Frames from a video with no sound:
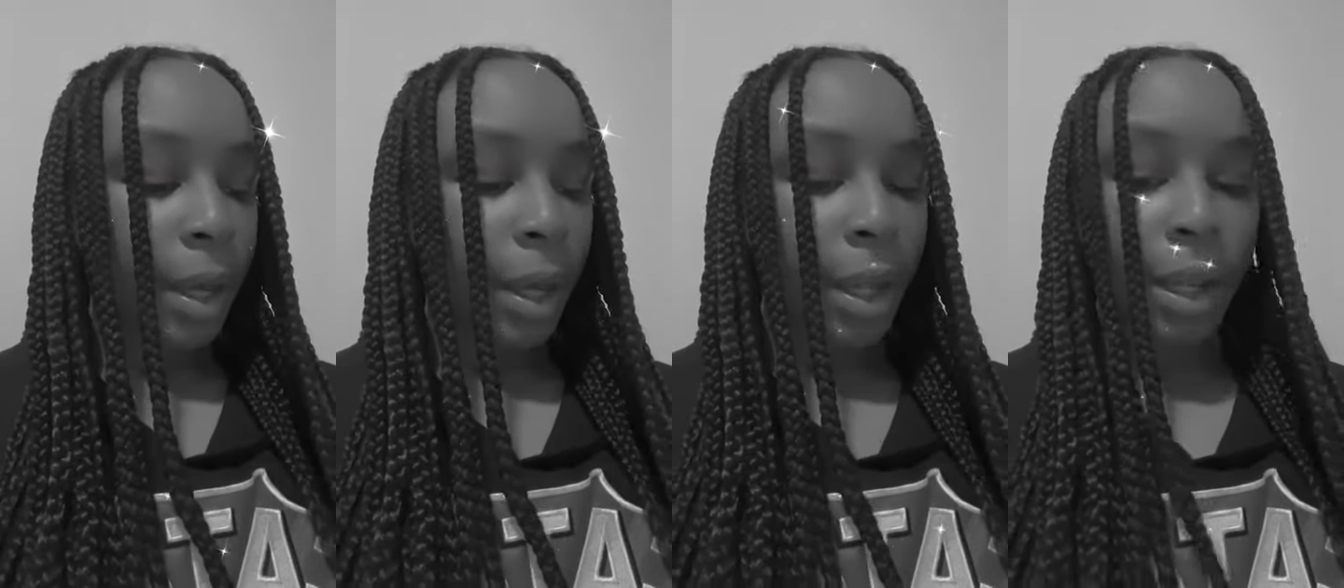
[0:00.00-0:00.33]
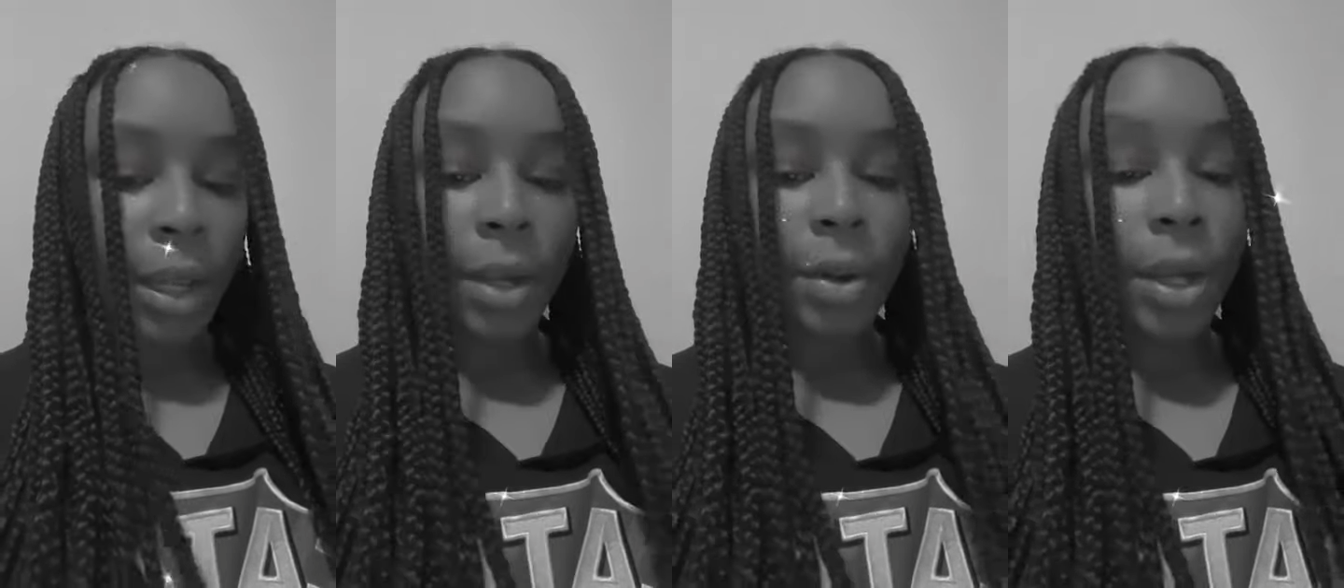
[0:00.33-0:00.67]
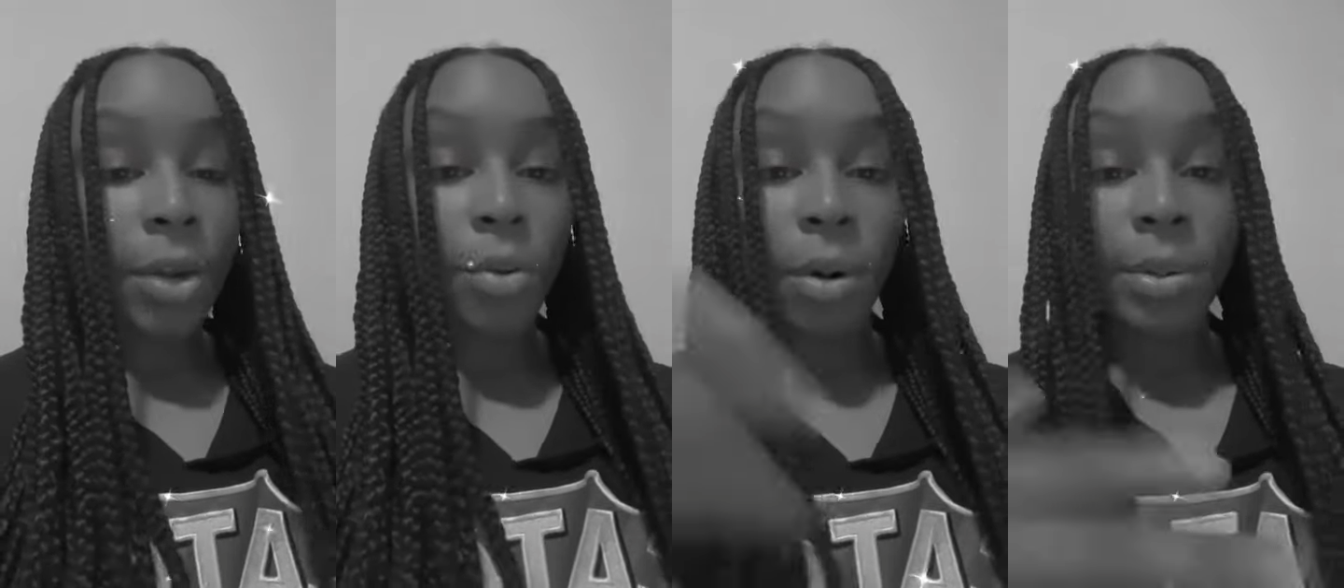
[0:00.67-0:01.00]
and
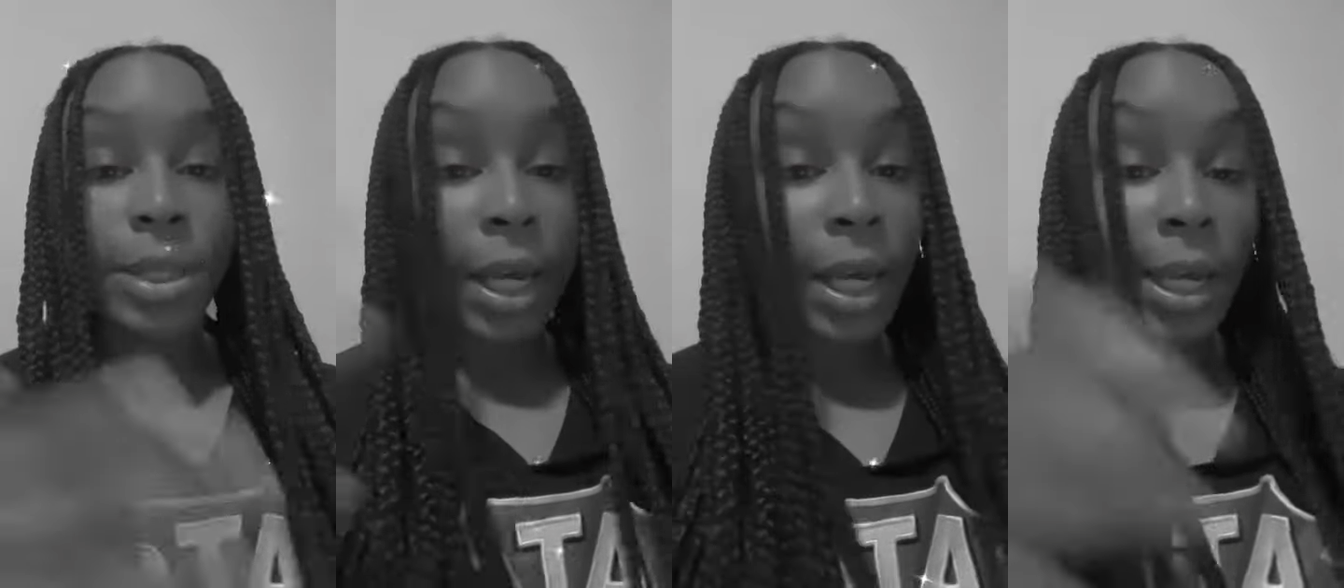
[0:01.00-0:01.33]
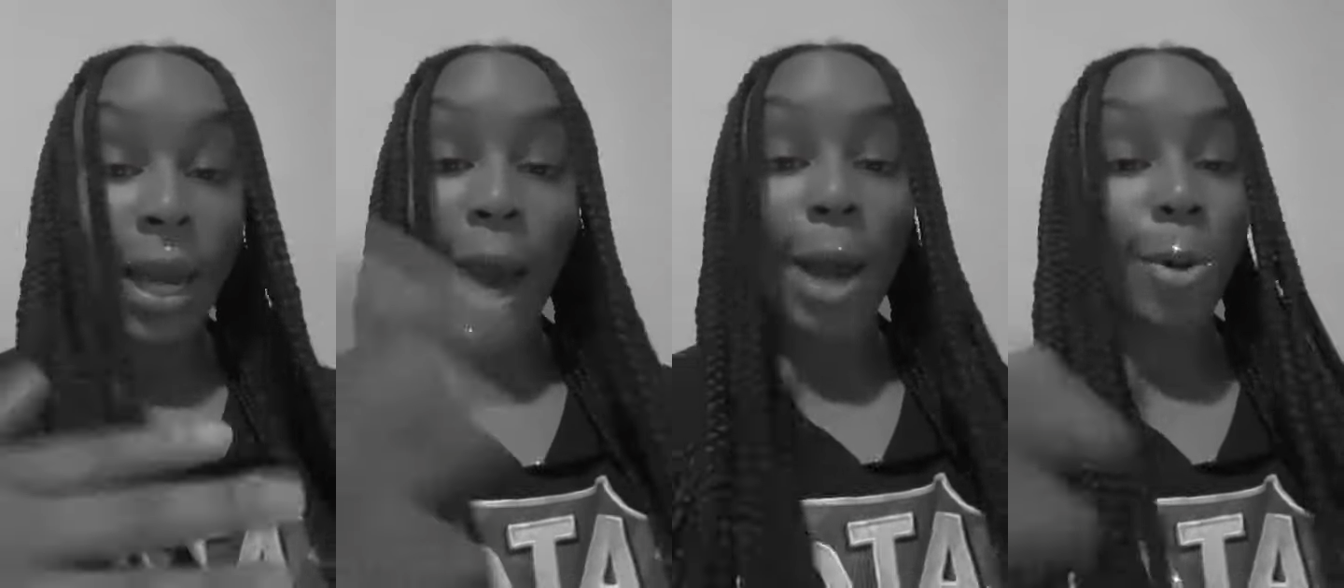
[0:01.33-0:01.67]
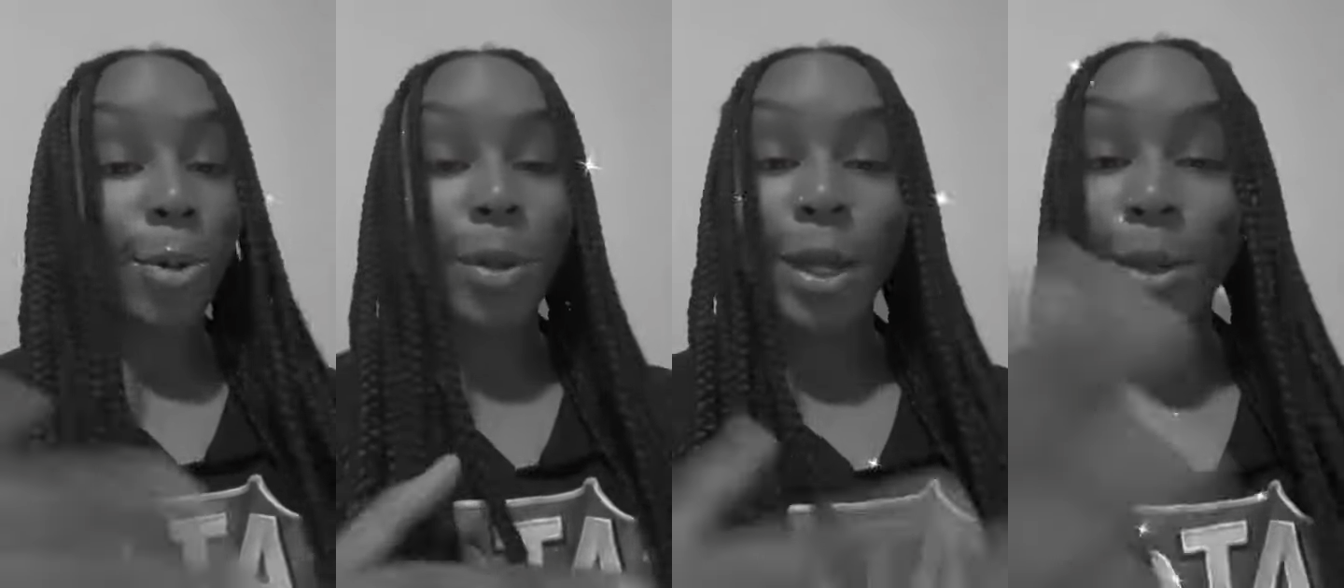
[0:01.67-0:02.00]
he, you know what I'm saying, he
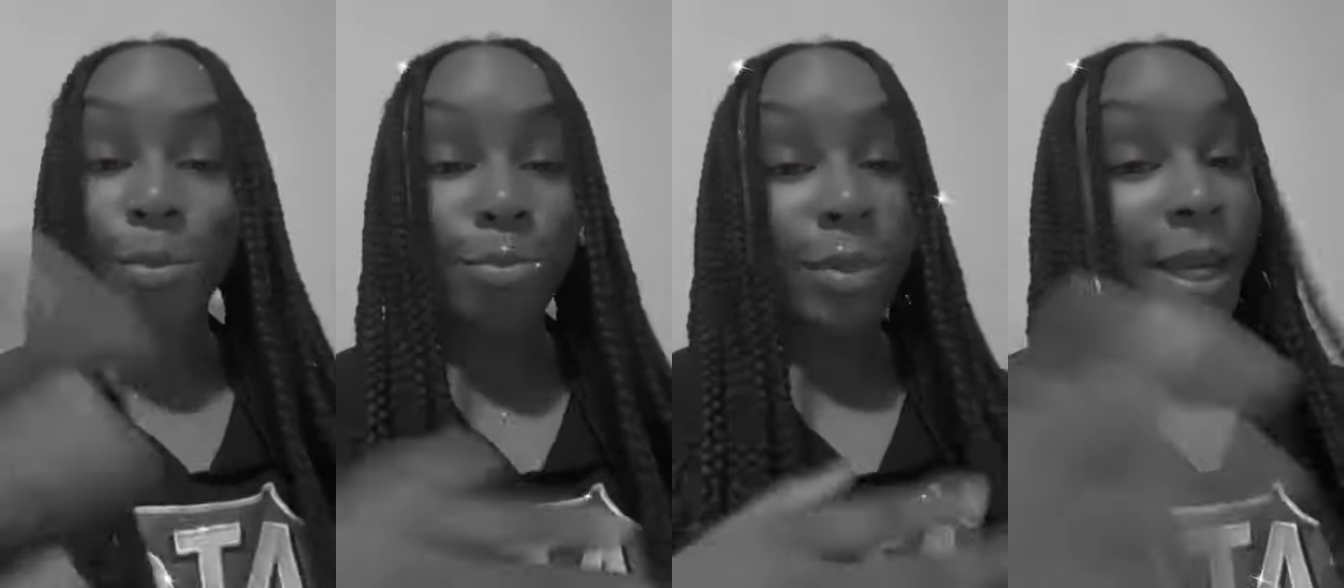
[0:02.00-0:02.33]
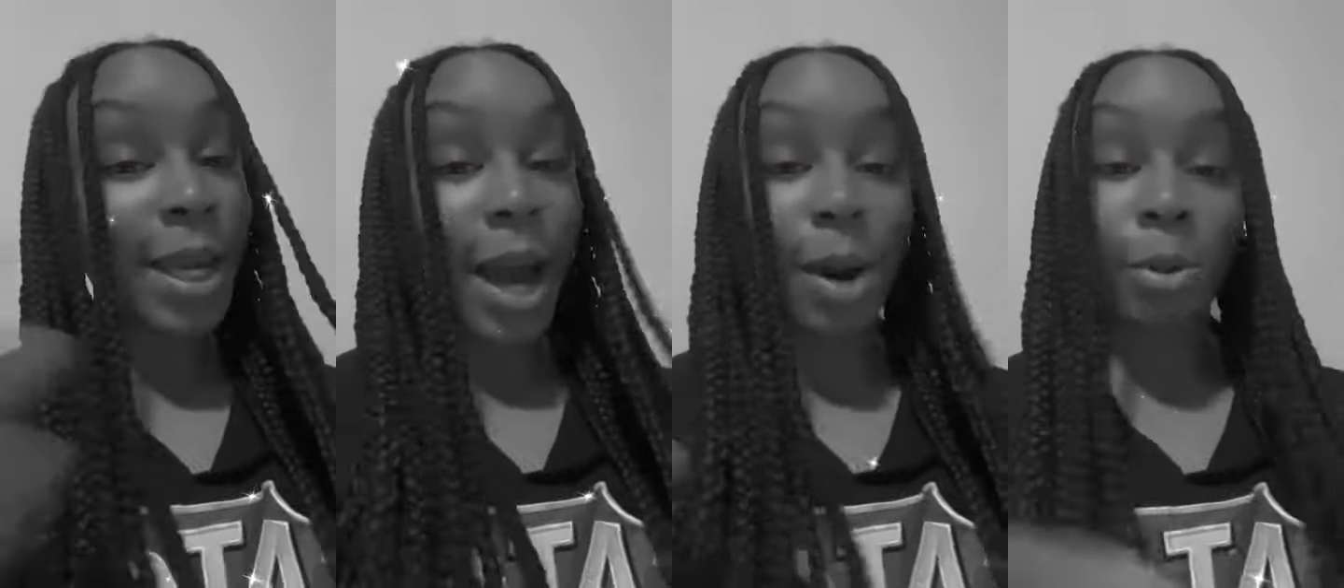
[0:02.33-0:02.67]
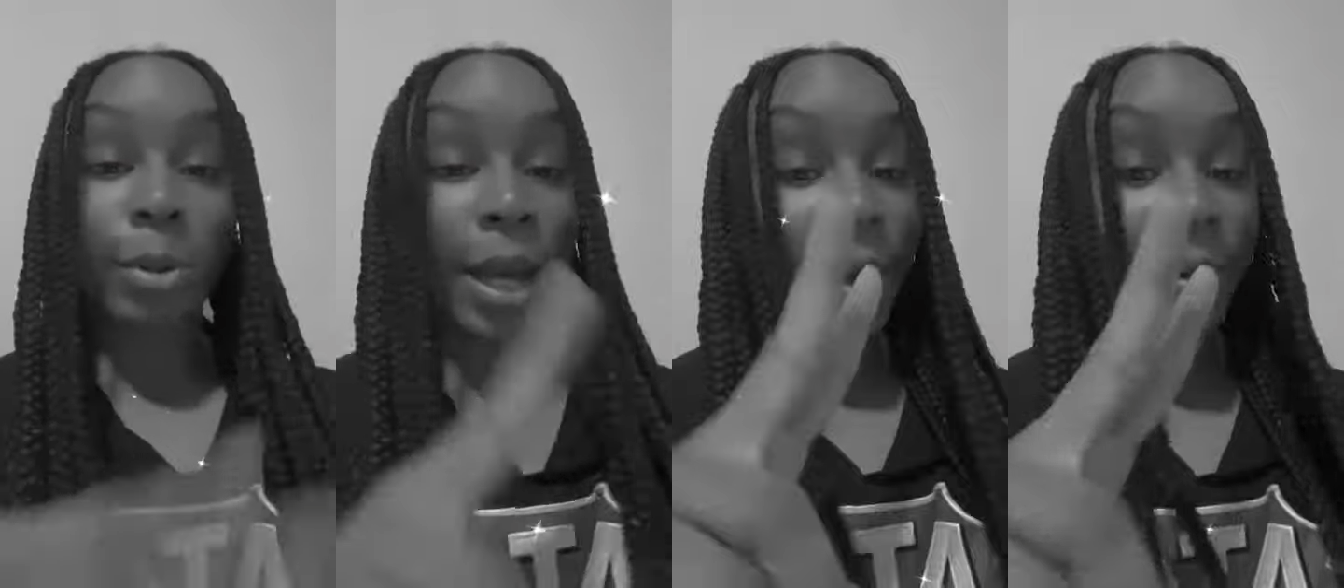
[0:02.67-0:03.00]
got
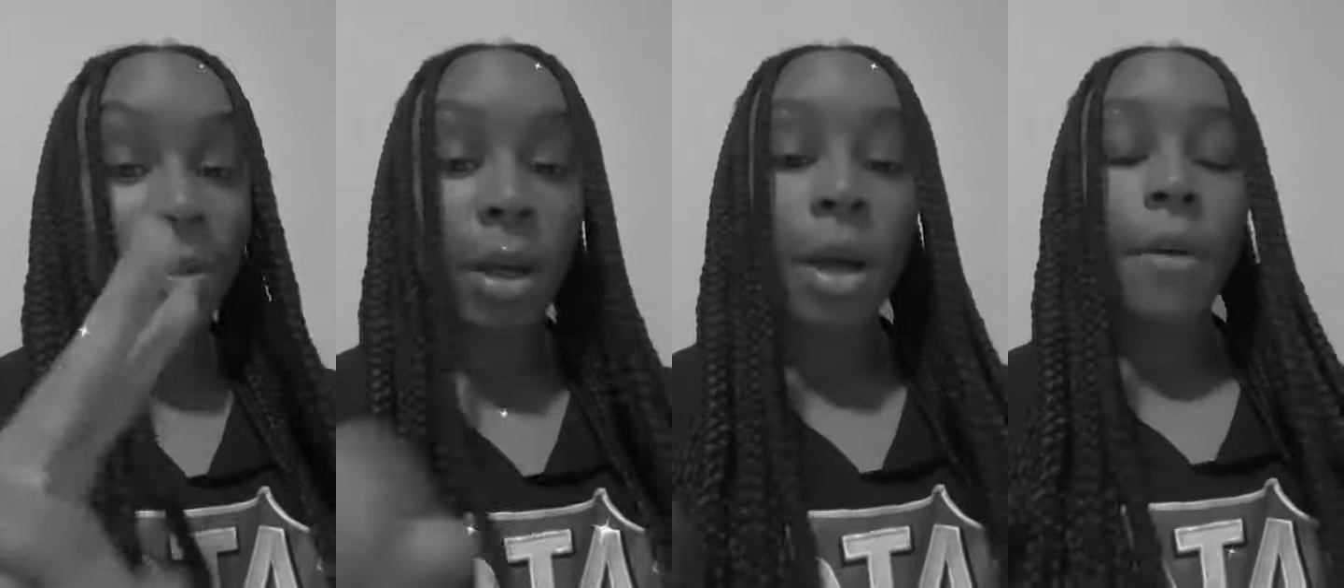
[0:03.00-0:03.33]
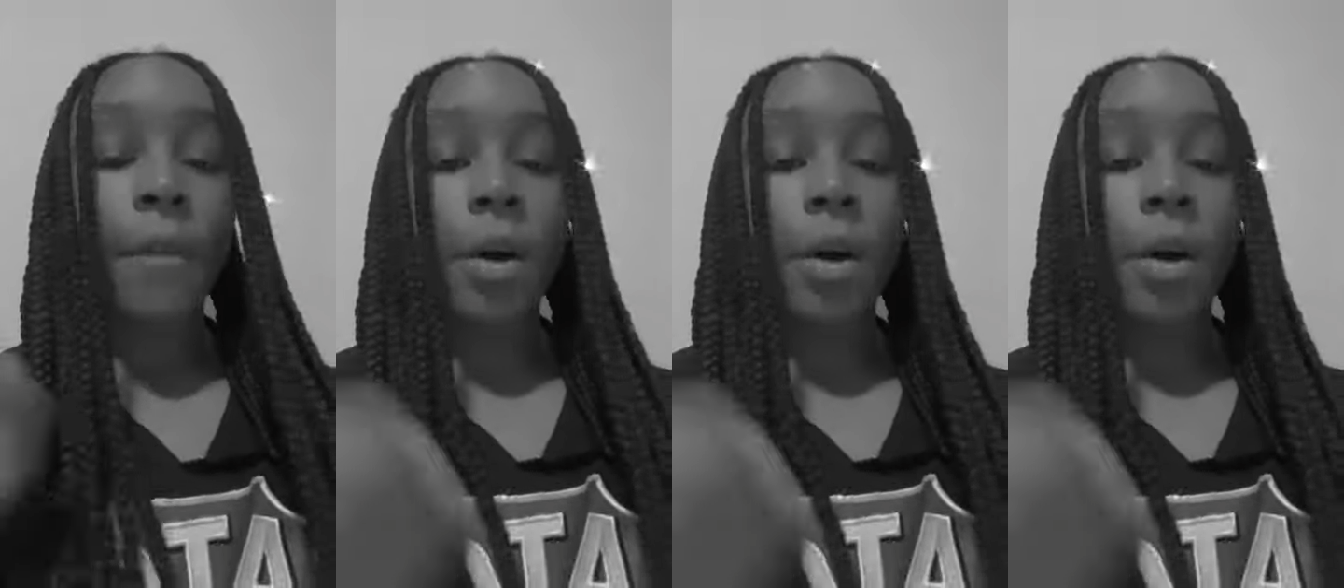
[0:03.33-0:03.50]
on down.